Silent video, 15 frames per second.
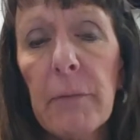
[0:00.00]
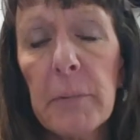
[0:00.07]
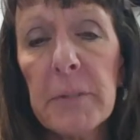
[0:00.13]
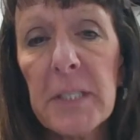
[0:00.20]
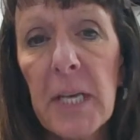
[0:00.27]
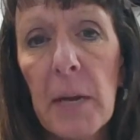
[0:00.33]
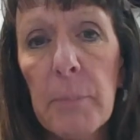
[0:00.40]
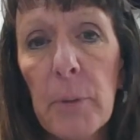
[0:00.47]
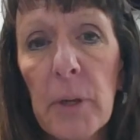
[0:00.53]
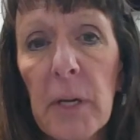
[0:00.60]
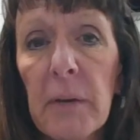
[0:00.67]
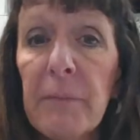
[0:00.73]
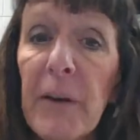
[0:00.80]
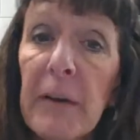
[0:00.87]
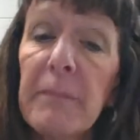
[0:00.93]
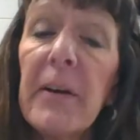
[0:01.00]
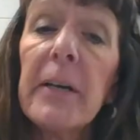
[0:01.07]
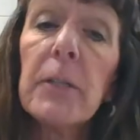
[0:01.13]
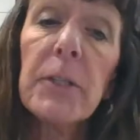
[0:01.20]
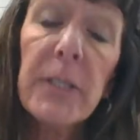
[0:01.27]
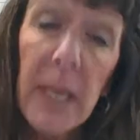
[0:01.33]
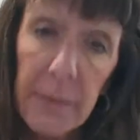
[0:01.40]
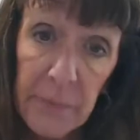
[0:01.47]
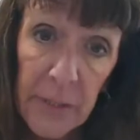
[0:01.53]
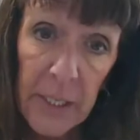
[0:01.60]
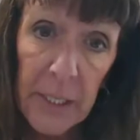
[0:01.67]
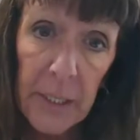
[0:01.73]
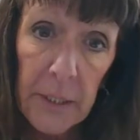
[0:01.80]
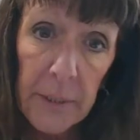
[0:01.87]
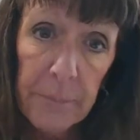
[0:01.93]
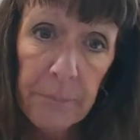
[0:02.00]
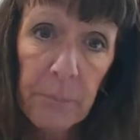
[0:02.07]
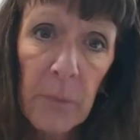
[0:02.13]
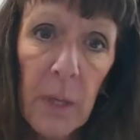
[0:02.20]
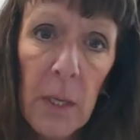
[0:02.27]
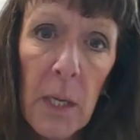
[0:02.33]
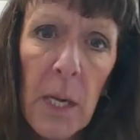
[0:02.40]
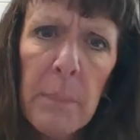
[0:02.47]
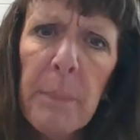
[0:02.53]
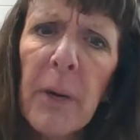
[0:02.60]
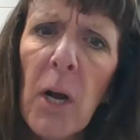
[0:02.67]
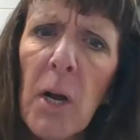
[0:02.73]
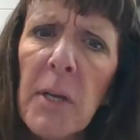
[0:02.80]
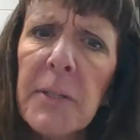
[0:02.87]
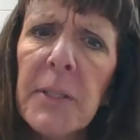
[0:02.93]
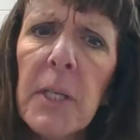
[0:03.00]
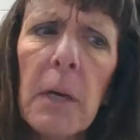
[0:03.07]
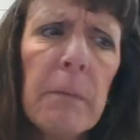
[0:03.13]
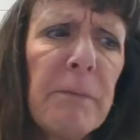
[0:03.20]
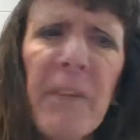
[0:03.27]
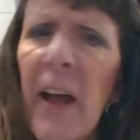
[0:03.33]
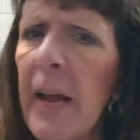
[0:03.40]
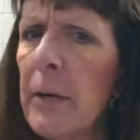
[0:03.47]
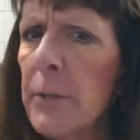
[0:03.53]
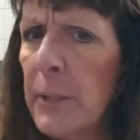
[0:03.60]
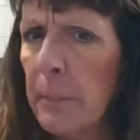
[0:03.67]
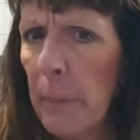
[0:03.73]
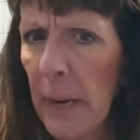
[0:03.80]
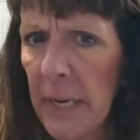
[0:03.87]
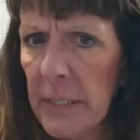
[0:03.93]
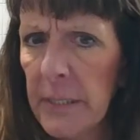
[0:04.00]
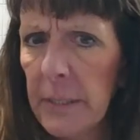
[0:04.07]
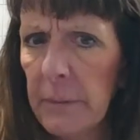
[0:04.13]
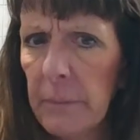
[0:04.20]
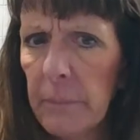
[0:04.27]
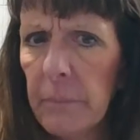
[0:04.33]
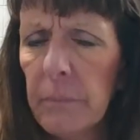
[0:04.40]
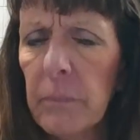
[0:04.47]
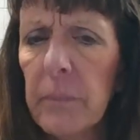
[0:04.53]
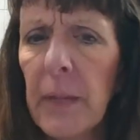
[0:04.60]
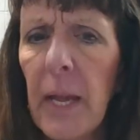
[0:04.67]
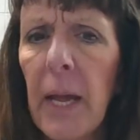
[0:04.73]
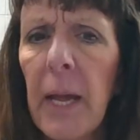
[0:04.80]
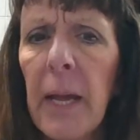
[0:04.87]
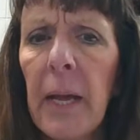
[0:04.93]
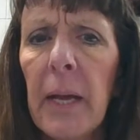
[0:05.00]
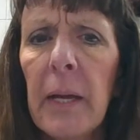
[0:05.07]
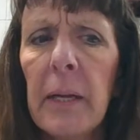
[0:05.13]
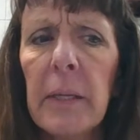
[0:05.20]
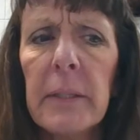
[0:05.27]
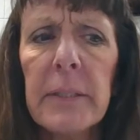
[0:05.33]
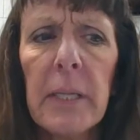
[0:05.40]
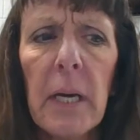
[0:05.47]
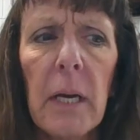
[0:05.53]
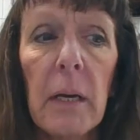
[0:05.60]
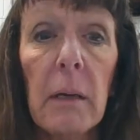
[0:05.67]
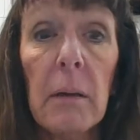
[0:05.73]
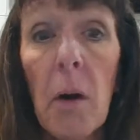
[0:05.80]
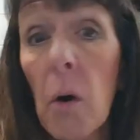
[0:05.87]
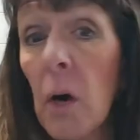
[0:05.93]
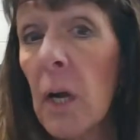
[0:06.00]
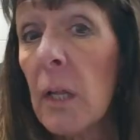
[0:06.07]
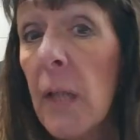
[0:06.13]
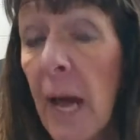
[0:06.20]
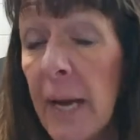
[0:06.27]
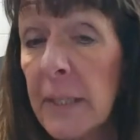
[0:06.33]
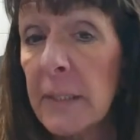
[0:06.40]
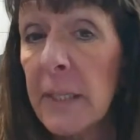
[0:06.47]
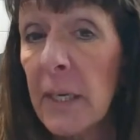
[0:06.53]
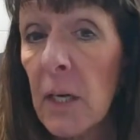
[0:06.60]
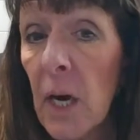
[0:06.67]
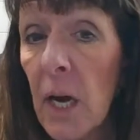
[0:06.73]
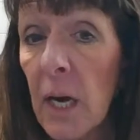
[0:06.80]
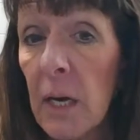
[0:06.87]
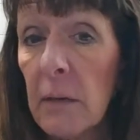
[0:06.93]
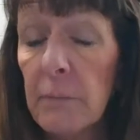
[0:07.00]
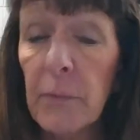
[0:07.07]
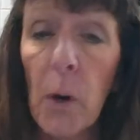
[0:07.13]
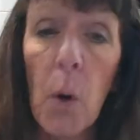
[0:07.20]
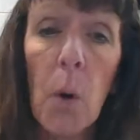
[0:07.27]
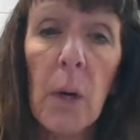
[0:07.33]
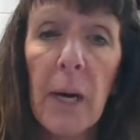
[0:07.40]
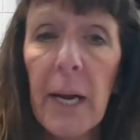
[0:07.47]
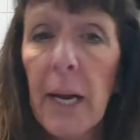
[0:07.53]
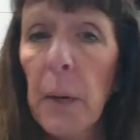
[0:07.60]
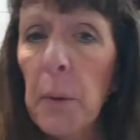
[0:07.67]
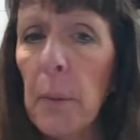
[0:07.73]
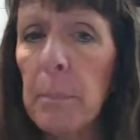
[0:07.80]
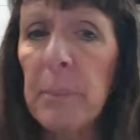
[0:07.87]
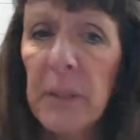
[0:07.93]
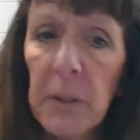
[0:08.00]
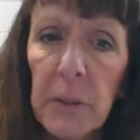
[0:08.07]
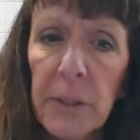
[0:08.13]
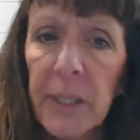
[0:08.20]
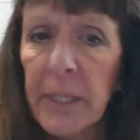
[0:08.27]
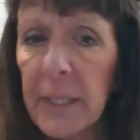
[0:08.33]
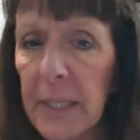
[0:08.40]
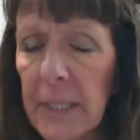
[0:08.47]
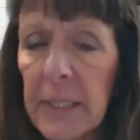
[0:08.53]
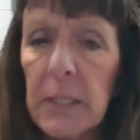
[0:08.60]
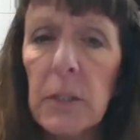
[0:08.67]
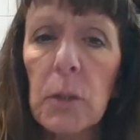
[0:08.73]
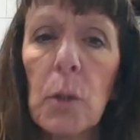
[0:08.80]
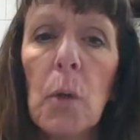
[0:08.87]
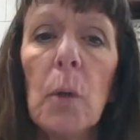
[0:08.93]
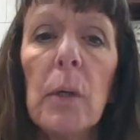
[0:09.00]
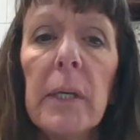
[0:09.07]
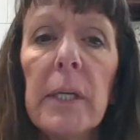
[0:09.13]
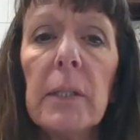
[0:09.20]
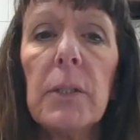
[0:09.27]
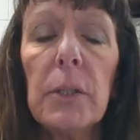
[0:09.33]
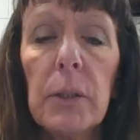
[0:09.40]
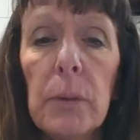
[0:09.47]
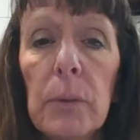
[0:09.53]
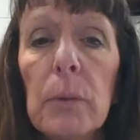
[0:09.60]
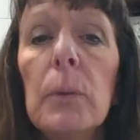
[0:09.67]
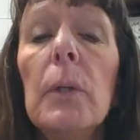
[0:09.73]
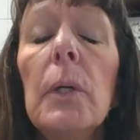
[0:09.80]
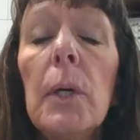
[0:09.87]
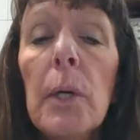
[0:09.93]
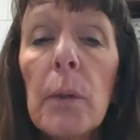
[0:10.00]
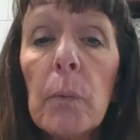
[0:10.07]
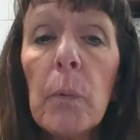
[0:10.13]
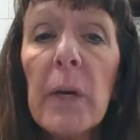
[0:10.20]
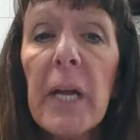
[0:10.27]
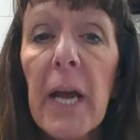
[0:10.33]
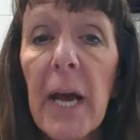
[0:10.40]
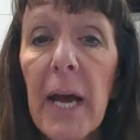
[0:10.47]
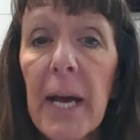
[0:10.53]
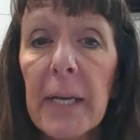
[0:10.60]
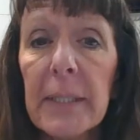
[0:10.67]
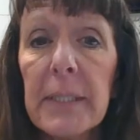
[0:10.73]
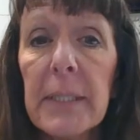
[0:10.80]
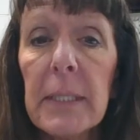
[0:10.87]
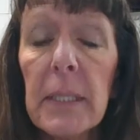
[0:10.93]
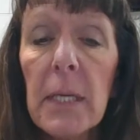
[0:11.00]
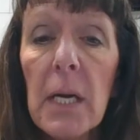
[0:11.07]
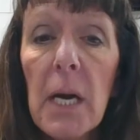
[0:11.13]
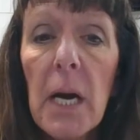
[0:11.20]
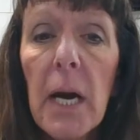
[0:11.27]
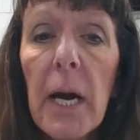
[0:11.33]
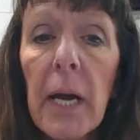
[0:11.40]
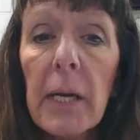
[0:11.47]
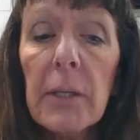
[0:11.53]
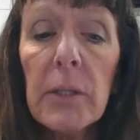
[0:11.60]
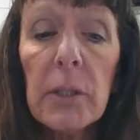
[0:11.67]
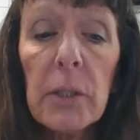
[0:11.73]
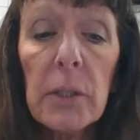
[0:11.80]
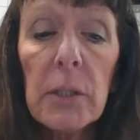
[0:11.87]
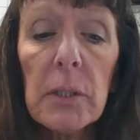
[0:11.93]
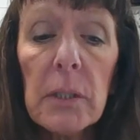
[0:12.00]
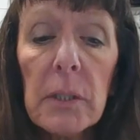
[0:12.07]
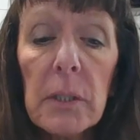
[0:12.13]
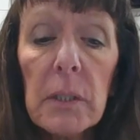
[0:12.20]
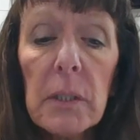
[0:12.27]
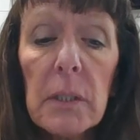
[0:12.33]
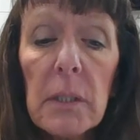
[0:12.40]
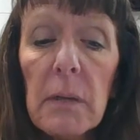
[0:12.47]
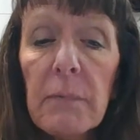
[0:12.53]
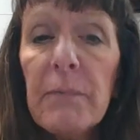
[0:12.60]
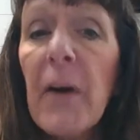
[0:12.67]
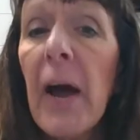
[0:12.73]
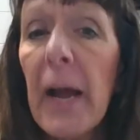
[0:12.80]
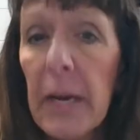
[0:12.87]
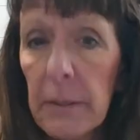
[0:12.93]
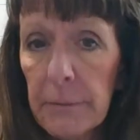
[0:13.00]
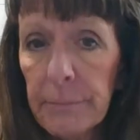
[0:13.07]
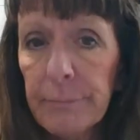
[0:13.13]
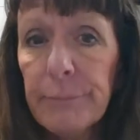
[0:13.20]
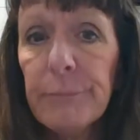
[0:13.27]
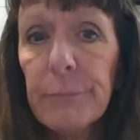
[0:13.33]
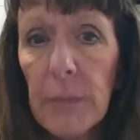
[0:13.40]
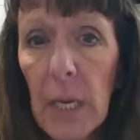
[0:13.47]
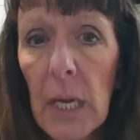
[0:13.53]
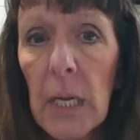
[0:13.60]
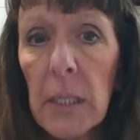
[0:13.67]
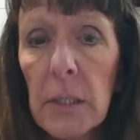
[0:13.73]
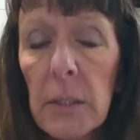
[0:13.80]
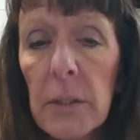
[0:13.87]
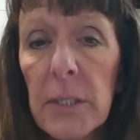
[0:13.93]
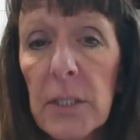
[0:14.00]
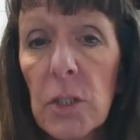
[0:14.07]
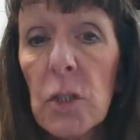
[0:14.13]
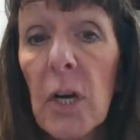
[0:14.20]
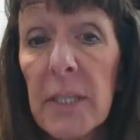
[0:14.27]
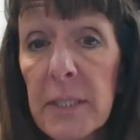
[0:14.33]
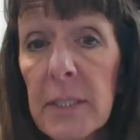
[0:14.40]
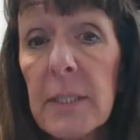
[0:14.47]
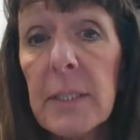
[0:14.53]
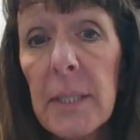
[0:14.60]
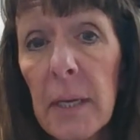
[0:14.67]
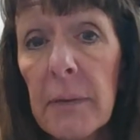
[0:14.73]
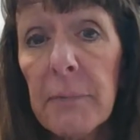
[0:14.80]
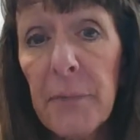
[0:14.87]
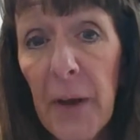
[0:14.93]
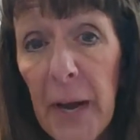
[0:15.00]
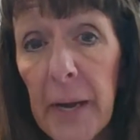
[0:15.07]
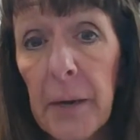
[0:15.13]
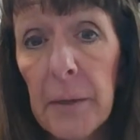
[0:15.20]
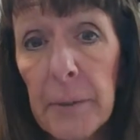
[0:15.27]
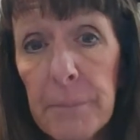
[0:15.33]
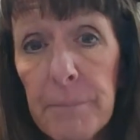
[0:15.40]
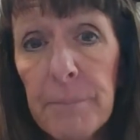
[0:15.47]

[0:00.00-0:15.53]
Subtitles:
from a standpoint of firefighter safety, but also fire spread and or a lack thereof, or how a building is going to react under fire, under the stresses of fire.